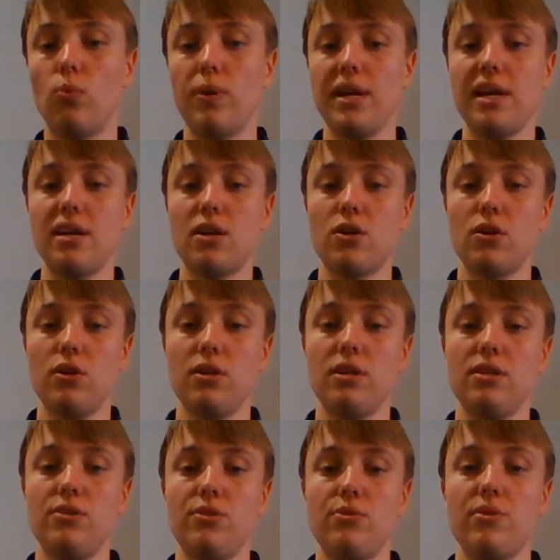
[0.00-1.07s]
we
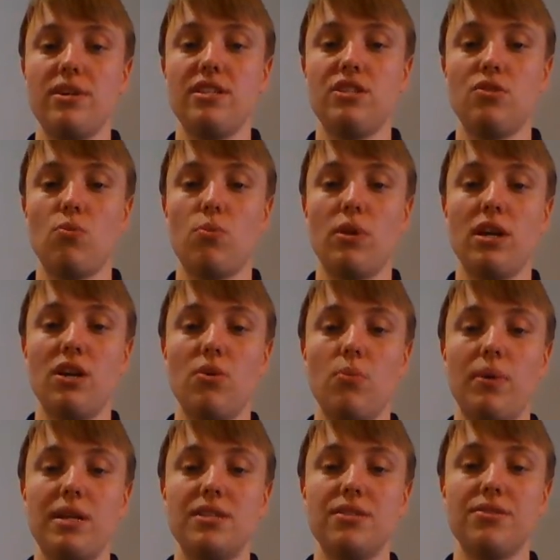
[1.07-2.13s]
could do this where
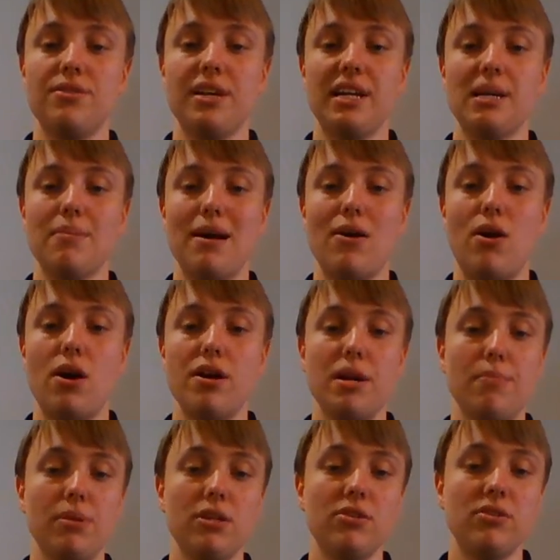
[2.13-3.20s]
we just think about our
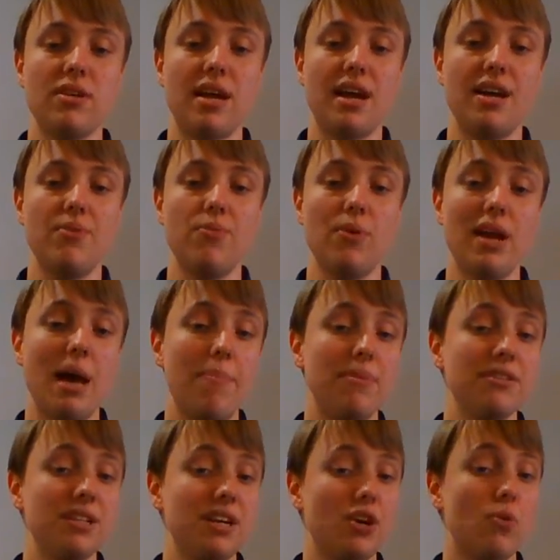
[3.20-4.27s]
numbers and what
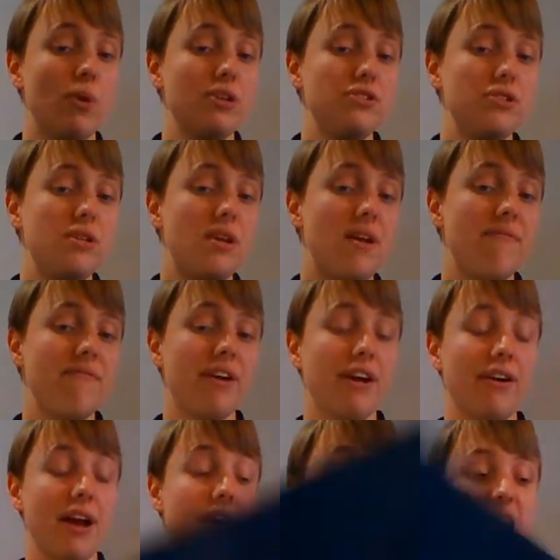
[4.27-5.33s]
happens in our question and
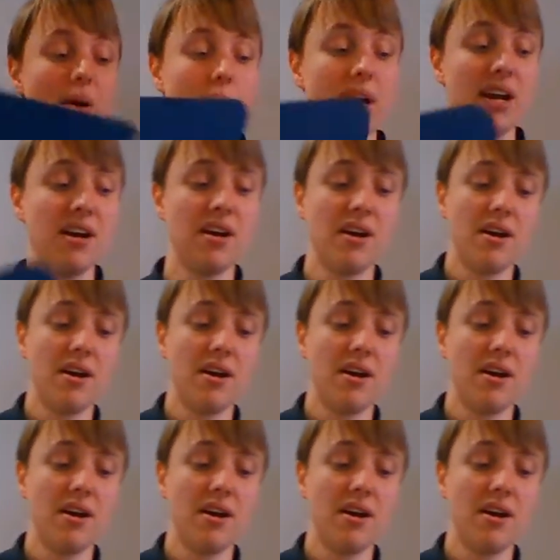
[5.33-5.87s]
figure it out that way.